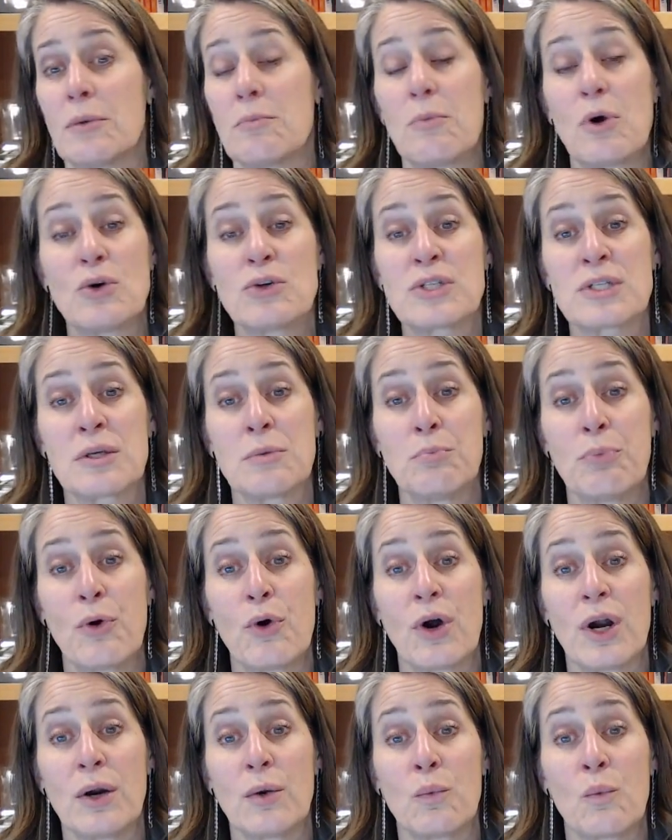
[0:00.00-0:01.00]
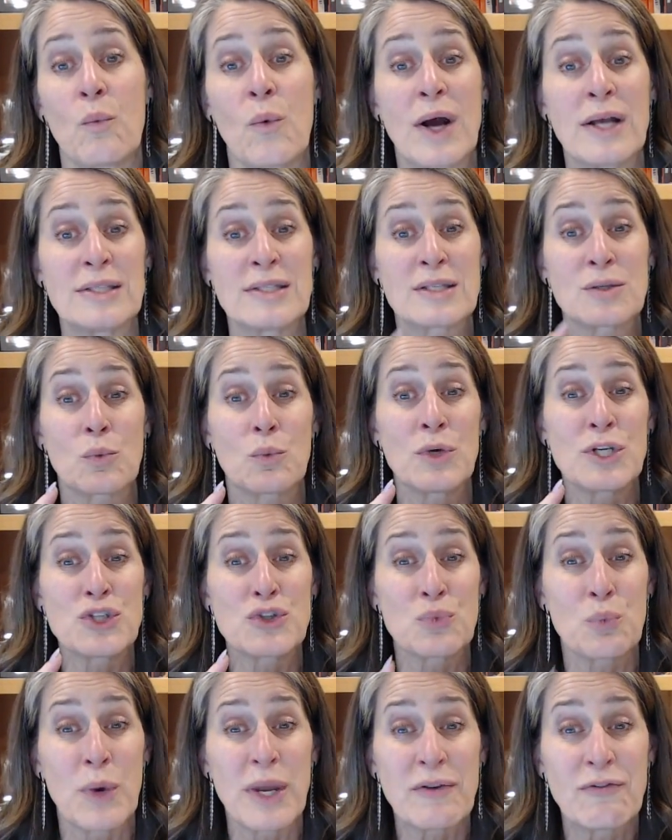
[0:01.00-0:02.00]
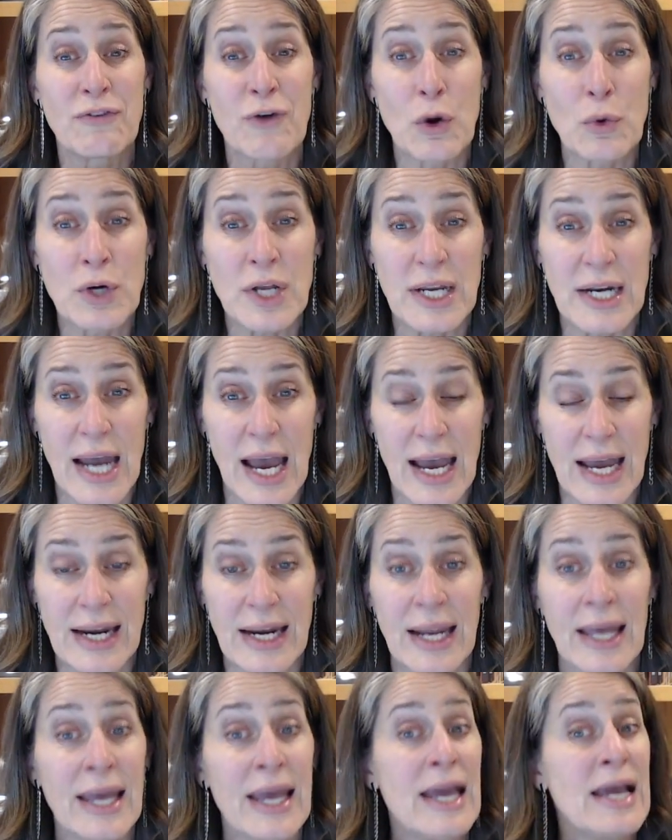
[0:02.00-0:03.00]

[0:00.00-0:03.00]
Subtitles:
most important ones, which we voted on.